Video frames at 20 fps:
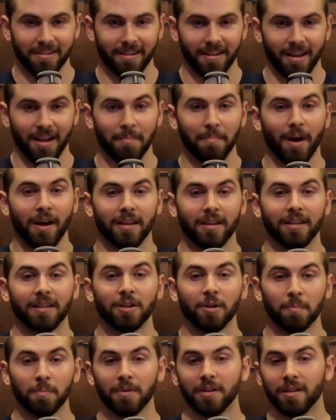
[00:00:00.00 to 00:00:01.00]
Am I
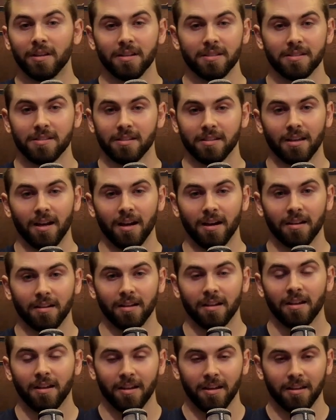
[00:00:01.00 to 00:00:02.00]
in obedience to
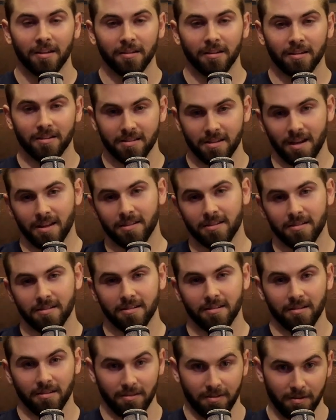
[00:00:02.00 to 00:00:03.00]
God? Because
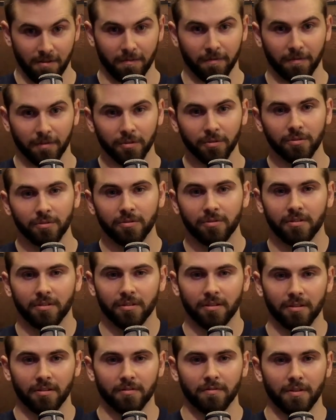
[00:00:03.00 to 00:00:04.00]
that's the fruit
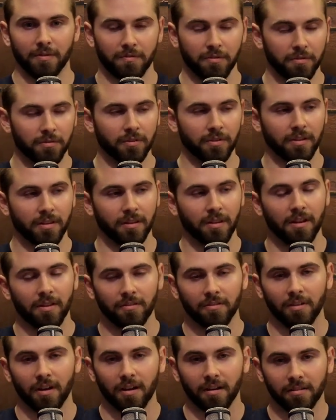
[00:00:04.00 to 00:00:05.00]
of if you really
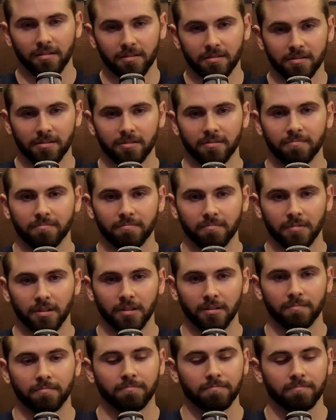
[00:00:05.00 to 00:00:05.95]
love God. So yeah.